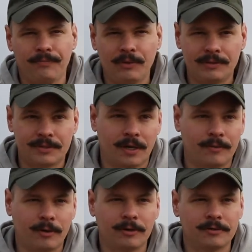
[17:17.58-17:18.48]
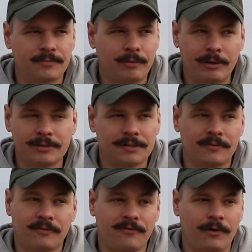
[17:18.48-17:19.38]
In the summer or spring,
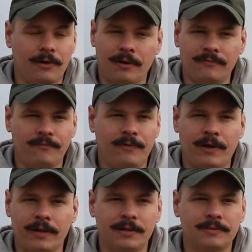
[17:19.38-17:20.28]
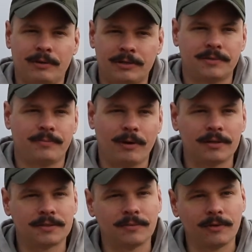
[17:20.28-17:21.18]
summer, fall, I'm flying as much as
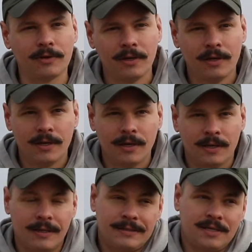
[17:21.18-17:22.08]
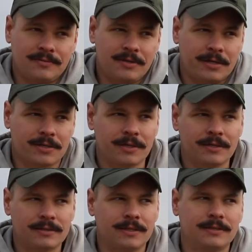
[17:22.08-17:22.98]
possible. And that's the obsession.
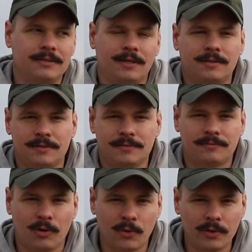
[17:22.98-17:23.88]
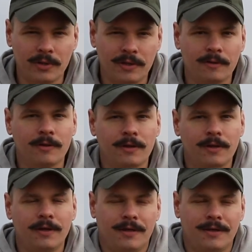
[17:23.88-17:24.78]
It's totally
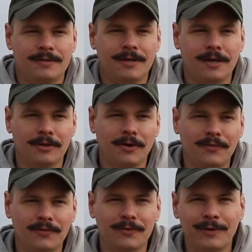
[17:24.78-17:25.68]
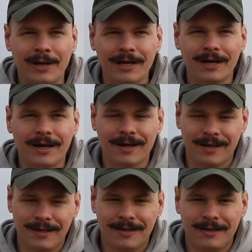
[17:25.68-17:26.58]
taken over my
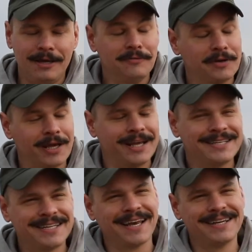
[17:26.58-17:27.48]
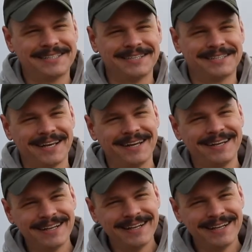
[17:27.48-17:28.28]
evenings, I should say.